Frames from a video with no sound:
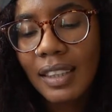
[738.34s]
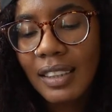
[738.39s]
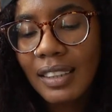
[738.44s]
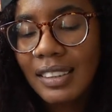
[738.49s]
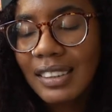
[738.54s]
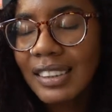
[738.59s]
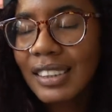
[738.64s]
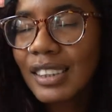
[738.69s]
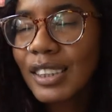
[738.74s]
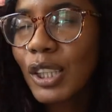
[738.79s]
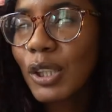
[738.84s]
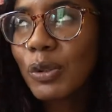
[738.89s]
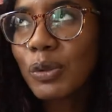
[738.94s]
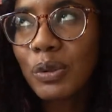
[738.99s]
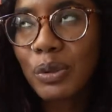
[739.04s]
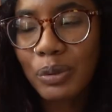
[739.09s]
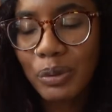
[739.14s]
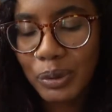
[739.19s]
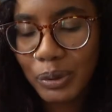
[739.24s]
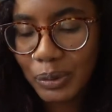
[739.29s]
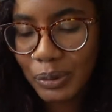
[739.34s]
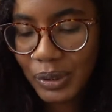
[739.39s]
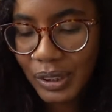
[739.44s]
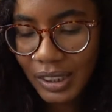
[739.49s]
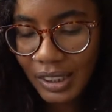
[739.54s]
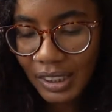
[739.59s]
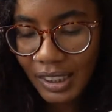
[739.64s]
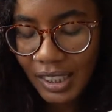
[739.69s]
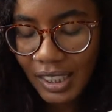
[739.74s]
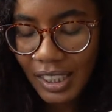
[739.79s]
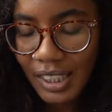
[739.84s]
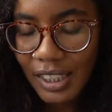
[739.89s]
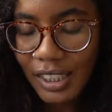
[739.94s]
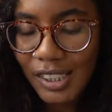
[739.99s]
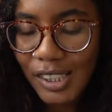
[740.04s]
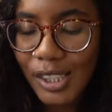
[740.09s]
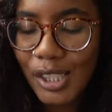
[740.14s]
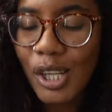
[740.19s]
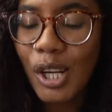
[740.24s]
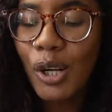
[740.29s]
So crude.
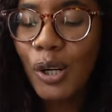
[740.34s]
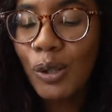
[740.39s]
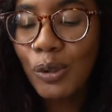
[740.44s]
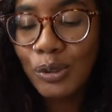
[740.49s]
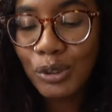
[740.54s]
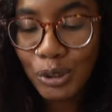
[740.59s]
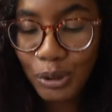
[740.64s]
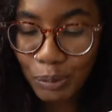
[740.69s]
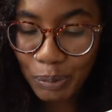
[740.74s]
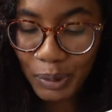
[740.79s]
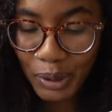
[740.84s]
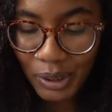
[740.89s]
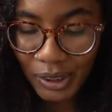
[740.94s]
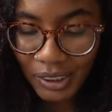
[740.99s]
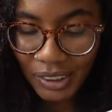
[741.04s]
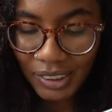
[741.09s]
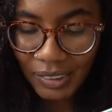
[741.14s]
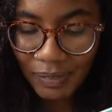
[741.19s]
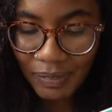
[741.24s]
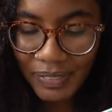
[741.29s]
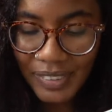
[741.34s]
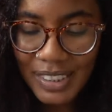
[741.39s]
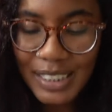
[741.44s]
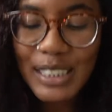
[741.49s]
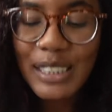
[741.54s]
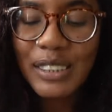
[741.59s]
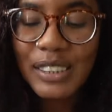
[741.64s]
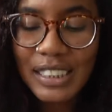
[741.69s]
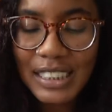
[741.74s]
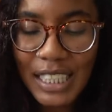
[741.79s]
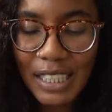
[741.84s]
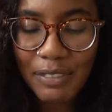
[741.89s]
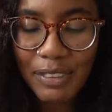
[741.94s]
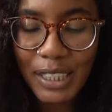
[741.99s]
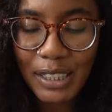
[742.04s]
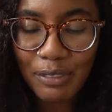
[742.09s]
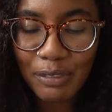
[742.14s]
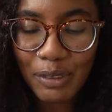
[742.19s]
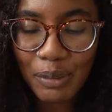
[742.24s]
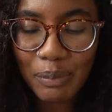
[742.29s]
No, Jupiter. Still
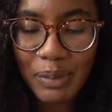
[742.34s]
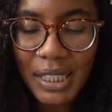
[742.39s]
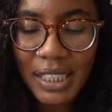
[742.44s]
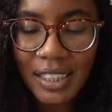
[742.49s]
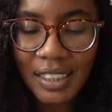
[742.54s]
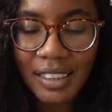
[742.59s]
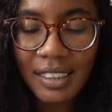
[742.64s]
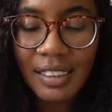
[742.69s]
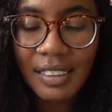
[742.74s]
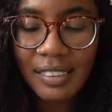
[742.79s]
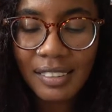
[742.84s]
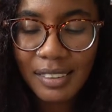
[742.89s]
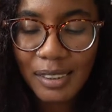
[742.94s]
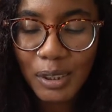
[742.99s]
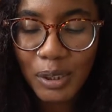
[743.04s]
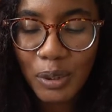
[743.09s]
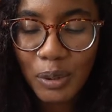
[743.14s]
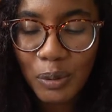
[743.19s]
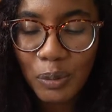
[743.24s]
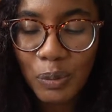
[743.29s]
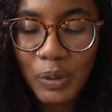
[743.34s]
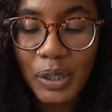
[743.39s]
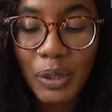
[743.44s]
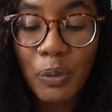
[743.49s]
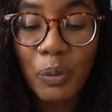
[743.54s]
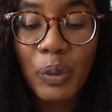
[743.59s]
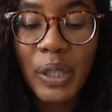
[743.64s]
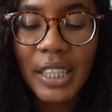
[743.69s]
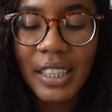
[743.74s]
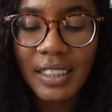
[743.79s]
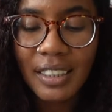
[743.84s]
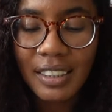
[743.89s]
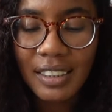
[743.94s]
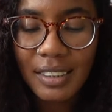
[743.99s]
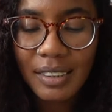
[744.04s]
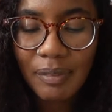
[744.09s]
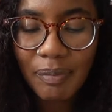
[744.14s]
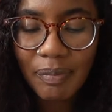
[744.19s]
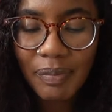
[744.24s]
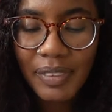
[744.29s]
saving it for me, huh? With a wink.
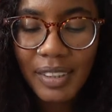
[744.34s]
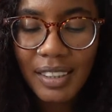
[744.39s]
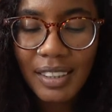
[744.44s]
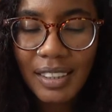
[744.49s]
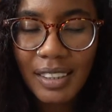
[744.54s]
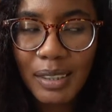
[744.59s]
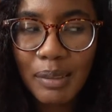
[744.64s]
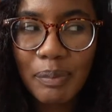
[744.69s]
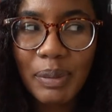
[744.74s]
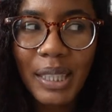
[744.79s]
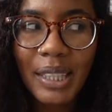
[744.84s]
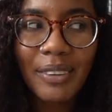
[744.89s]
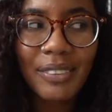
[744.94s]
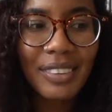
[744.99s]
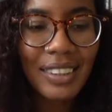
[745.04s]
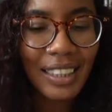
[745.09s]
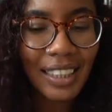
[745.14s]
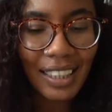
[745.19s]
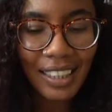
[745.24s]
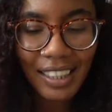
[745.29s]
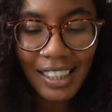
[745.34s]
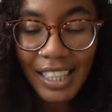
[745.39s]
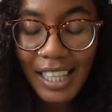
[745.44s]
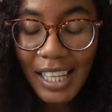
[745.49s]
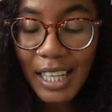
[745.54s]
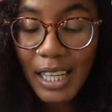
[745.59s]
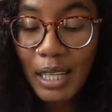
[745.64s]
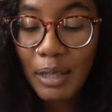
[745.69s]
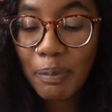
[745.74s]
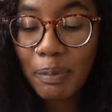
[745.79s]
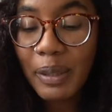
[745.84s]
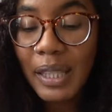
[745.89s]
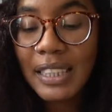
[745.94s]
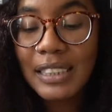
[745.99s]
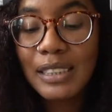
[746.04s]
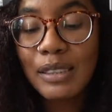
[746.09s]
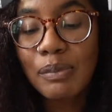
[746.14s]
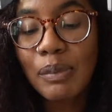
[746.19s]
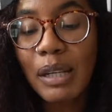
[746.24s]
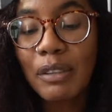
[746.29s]
About that. I
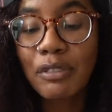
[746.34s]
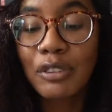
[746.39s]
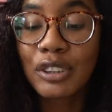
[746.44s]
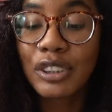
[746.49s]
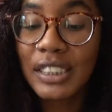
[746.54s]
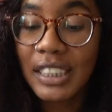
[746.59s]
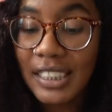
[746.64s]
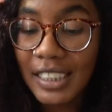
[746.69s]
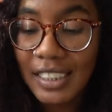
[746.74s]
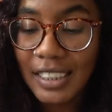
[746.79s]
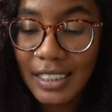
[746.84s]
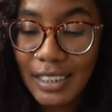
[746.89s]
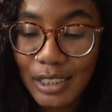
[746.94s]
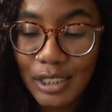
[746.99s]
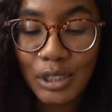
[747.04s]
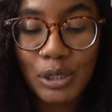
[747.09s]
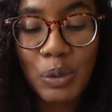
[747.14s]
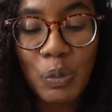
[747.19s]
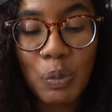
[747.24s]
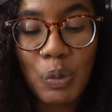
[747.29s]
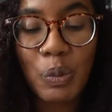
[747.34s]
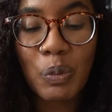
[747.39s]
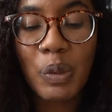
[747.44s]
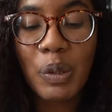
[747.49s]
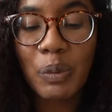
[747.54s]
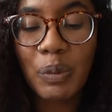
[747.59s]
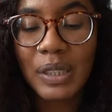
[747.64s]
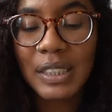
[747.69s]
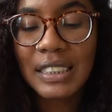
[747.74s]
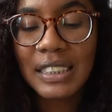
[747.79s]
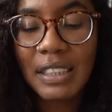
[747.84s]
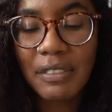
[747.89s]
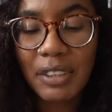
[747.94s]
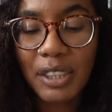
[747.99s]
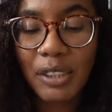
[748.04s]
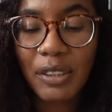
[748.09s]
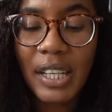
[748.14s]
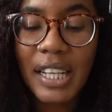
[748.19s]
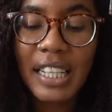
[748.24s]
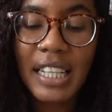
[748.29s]
pledged my virginity to Jupe when we were in
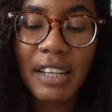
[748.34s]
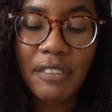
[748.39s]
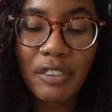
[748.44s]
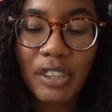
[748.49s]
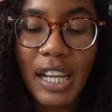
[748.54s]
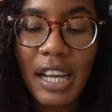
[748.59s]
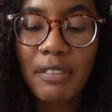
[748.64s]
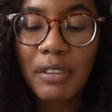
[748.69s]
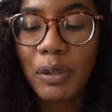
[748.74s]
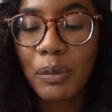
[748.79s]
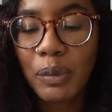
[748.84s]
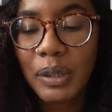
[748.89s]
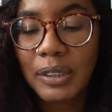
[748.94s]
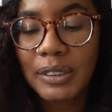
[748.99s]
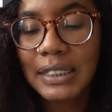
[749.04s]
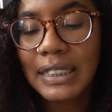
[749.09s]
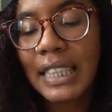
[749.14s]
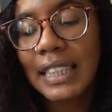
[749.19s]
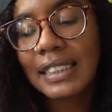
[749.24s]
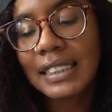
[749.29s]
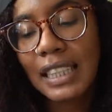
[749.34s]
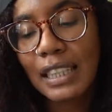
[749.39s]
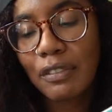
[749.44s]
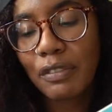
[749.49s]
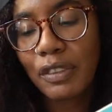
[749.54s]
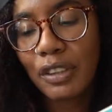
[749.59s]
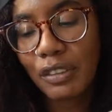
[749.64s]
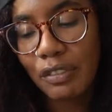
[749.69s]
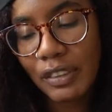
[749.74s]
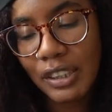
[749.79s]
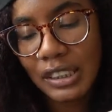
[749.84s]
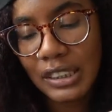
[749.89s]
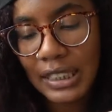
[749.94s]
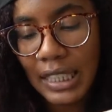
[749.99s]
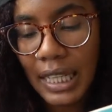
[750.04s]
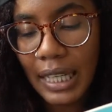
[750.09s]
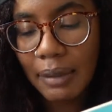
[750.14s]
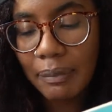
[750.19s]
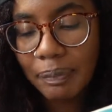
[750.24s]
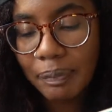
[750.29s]
7th grade after having real sex ed for the first
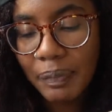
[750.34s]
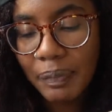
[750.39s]
time.